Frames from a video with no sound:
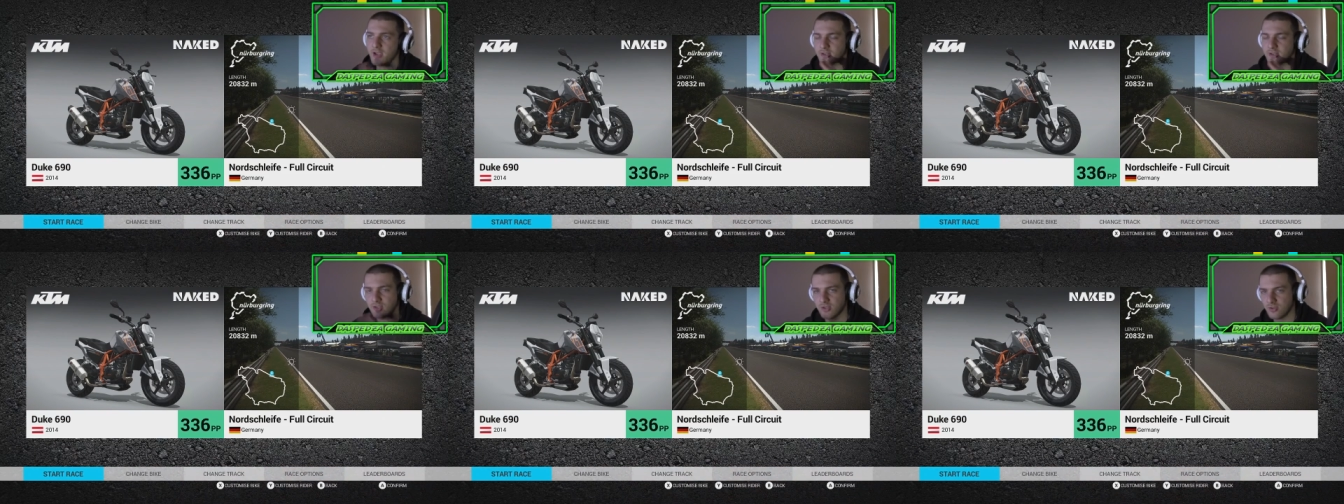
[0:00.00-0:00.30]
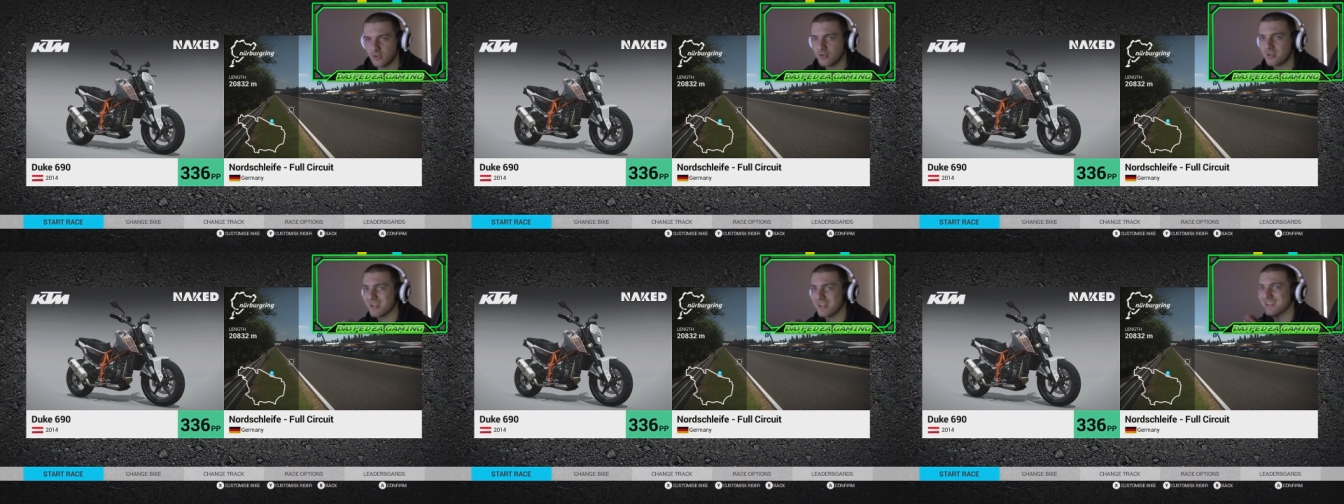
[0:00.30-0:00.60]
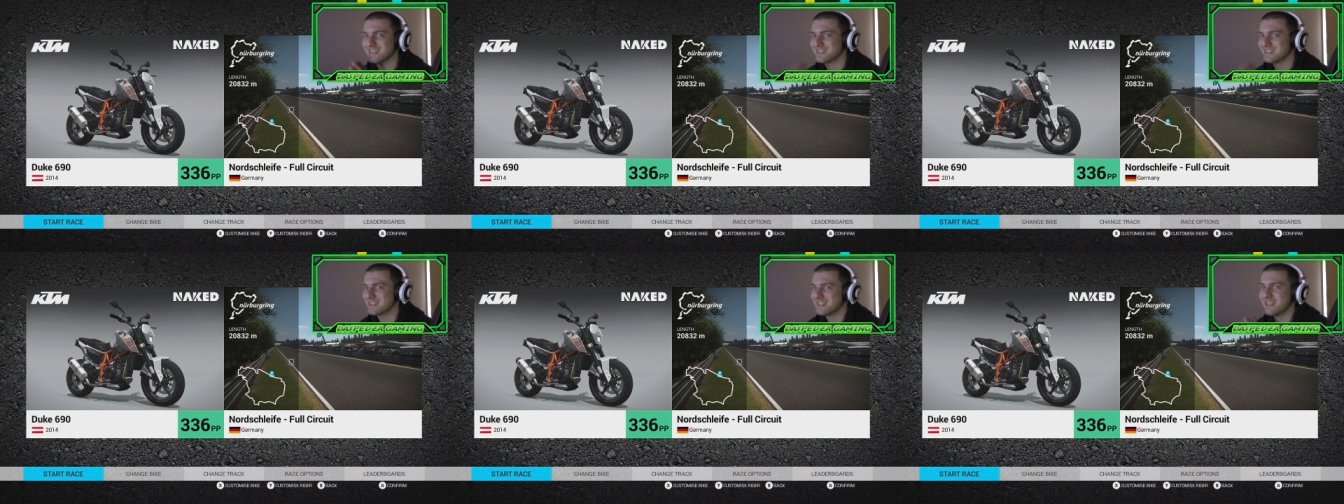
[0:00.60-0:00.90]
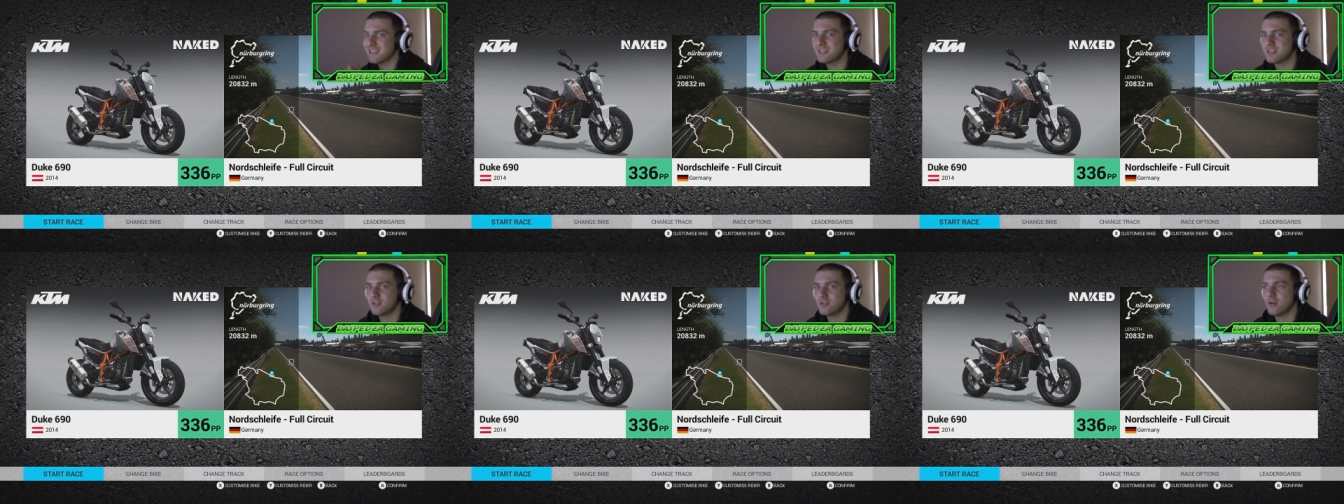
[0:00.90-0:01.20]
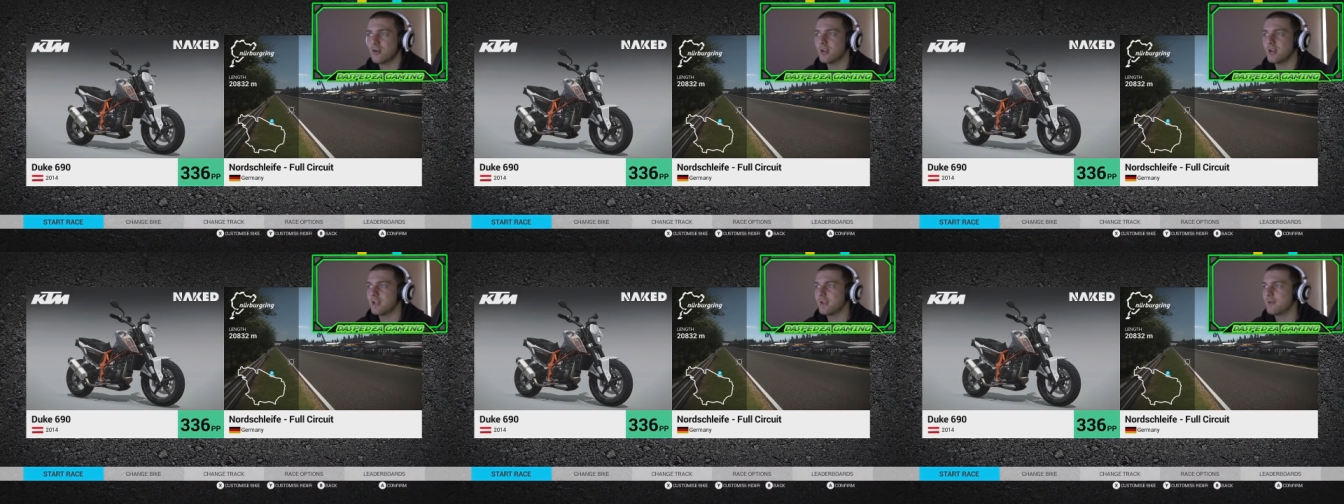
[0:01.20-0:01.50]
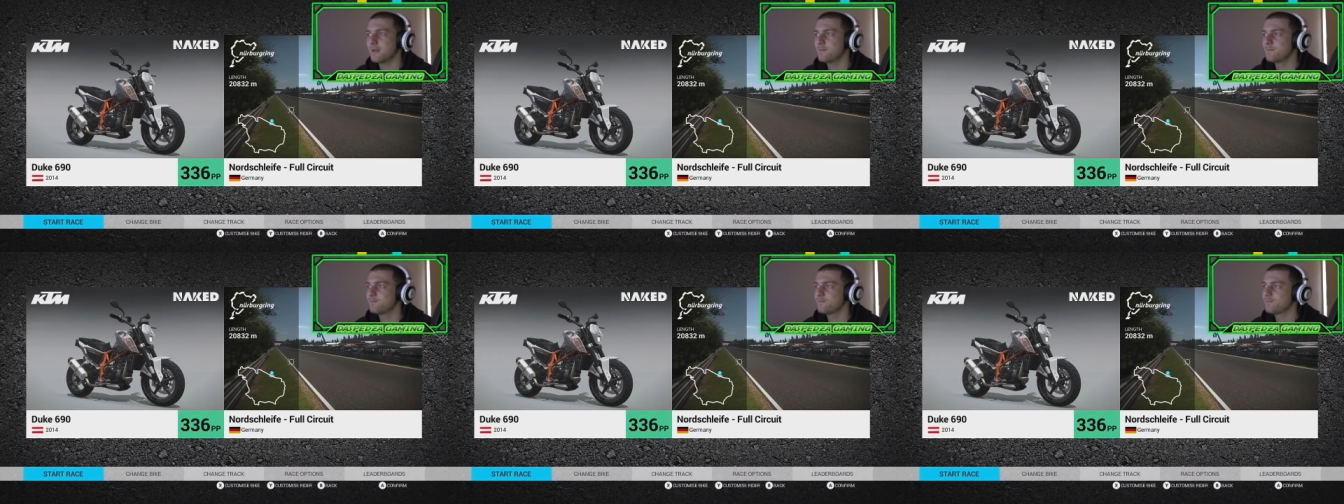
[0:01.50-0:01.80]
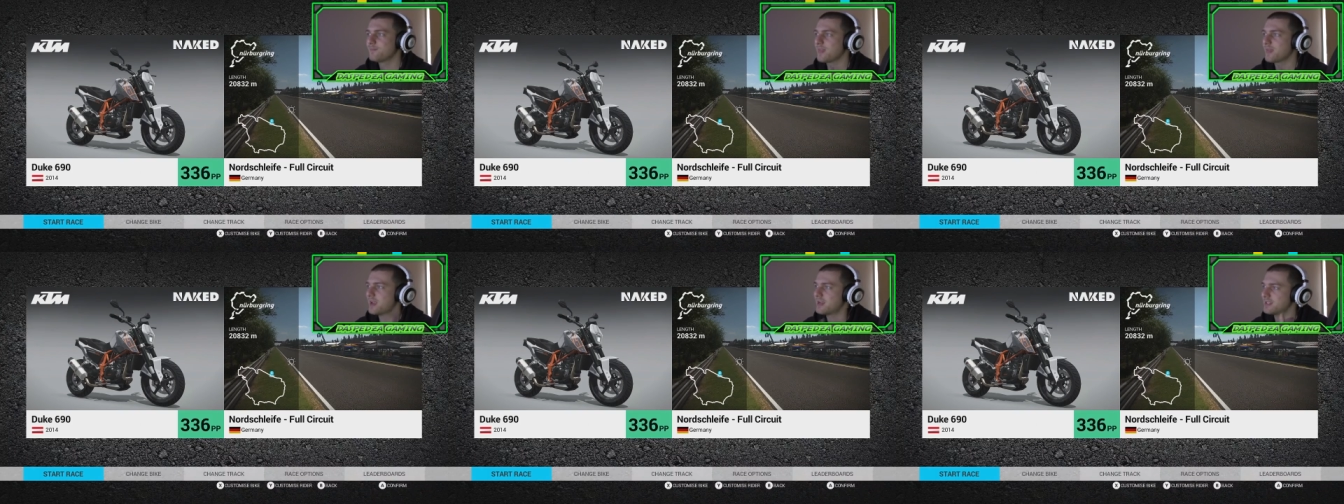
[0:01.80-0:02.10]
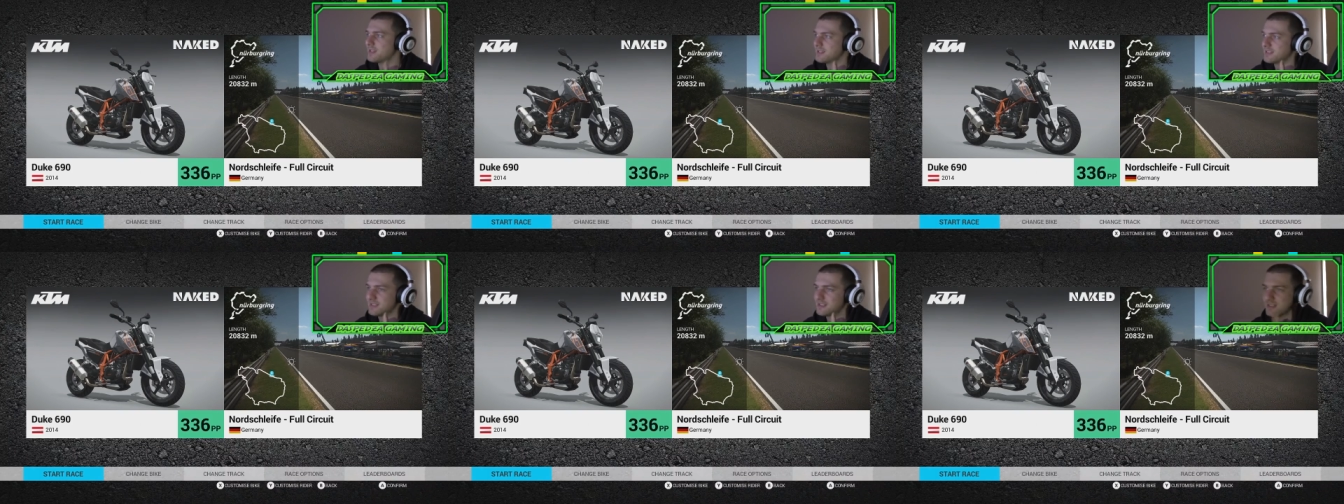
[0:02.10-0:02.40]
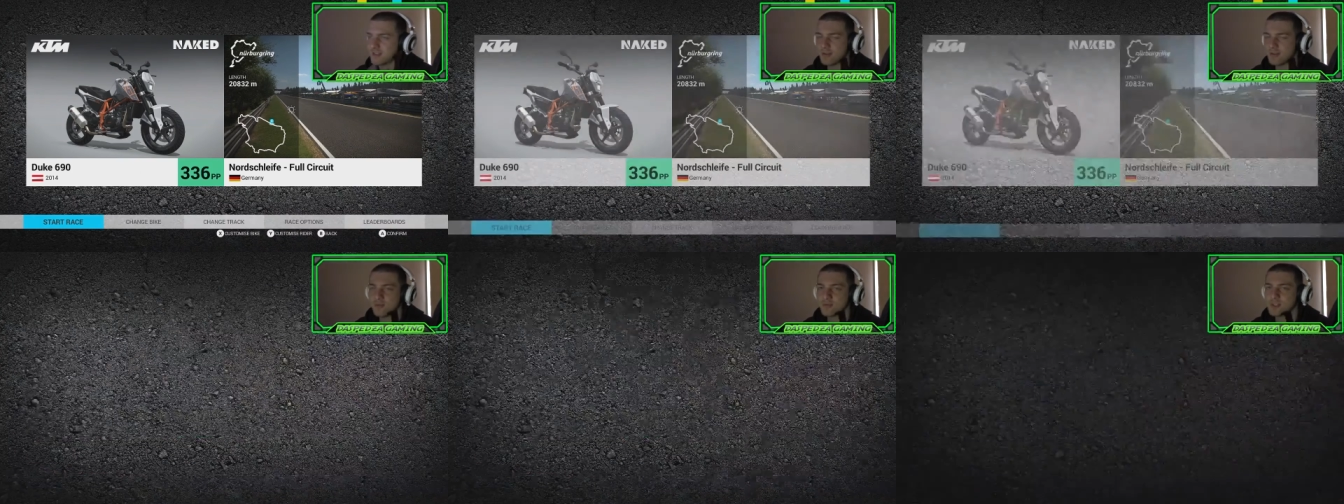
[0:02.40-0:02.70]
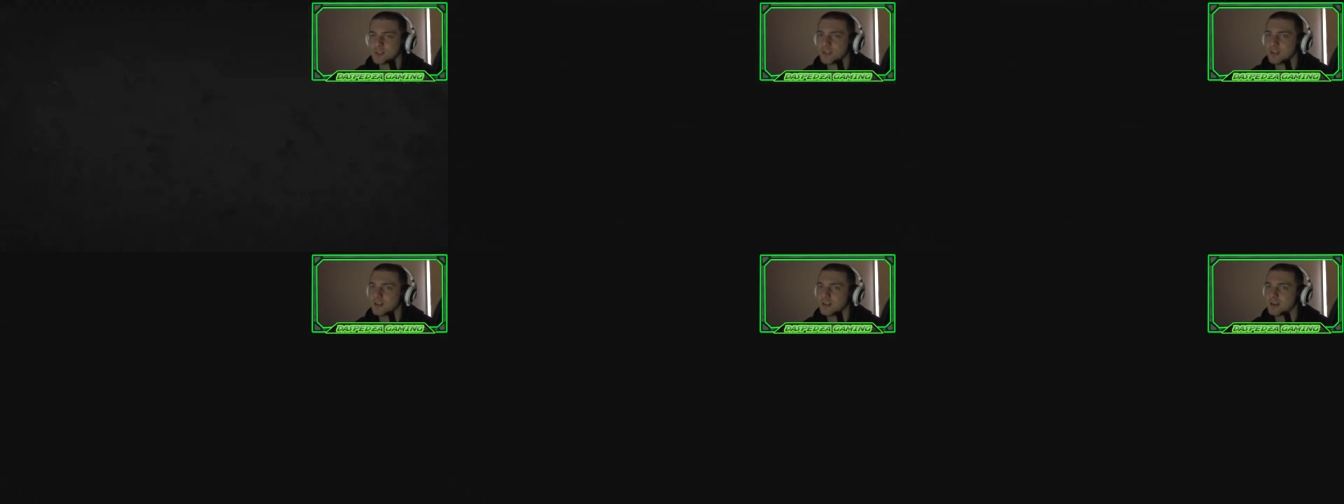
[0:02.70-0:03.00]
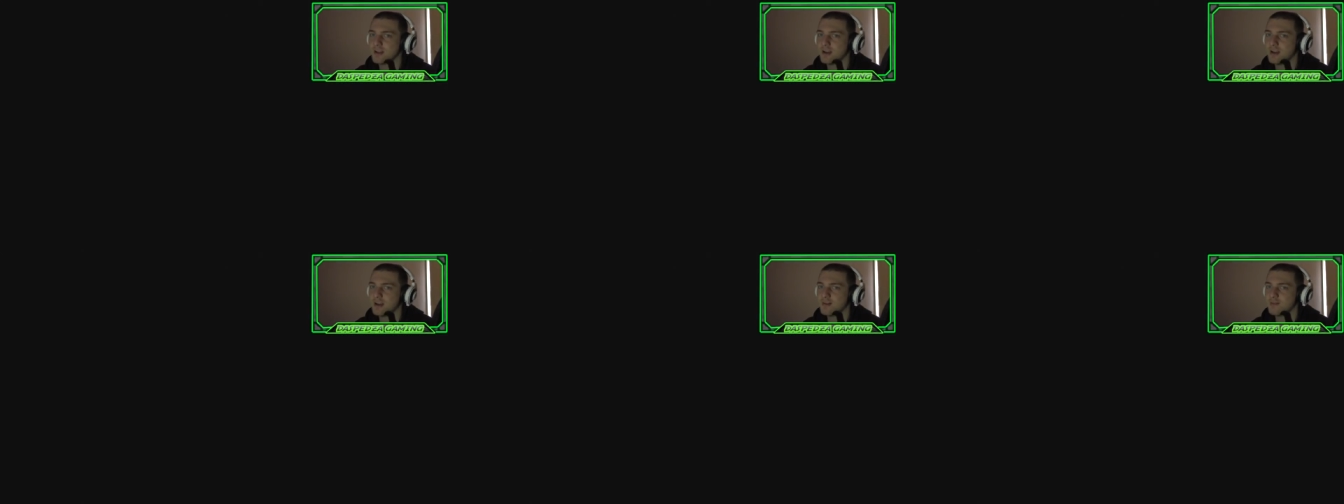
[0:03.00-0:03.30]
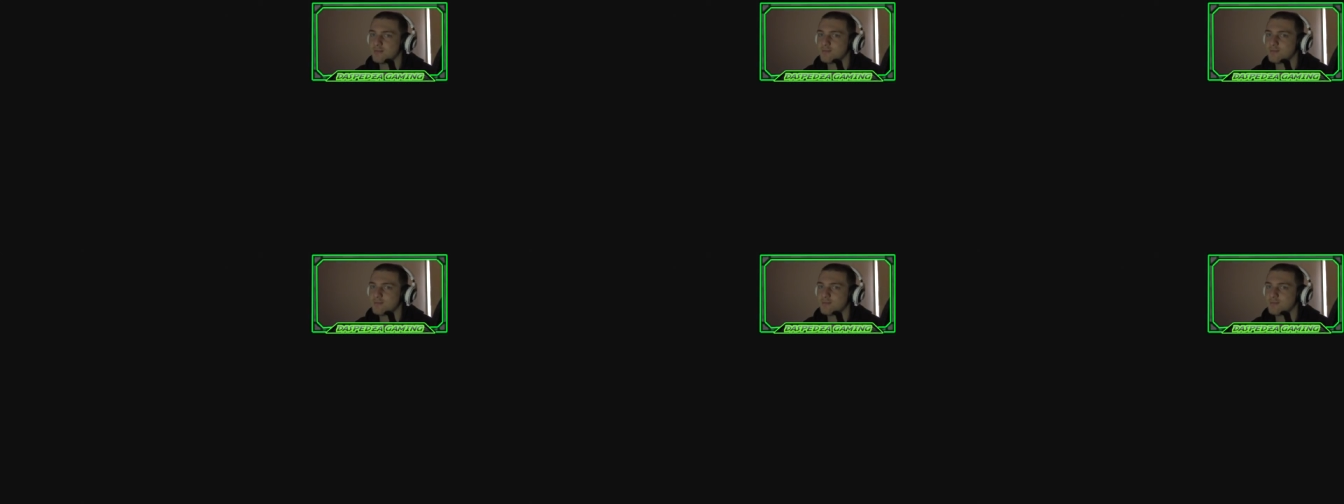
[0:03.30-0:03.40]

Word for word: Duke 690 single cylinder